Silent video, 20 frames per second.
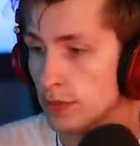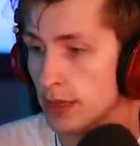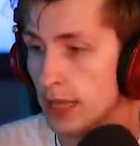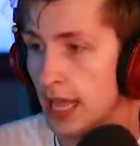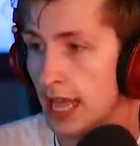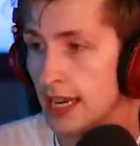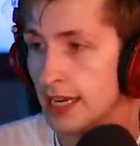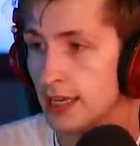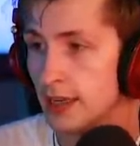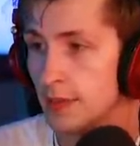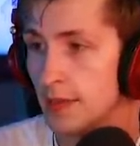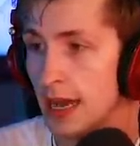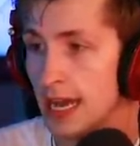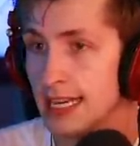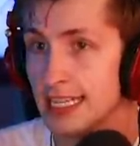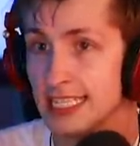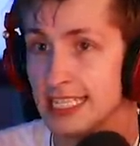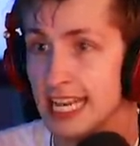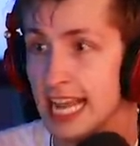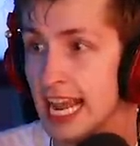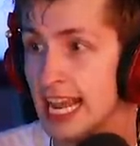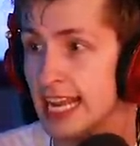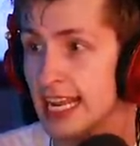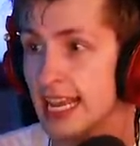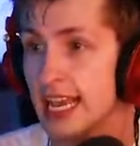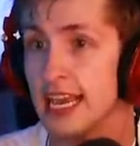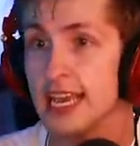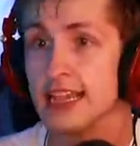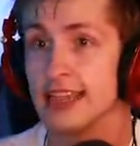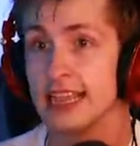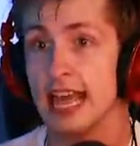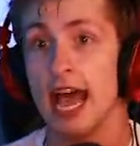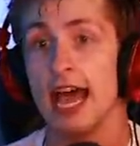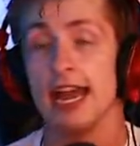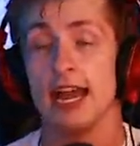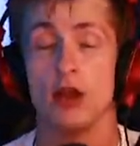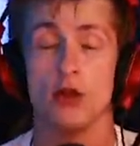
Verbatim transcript: platinum a day? That,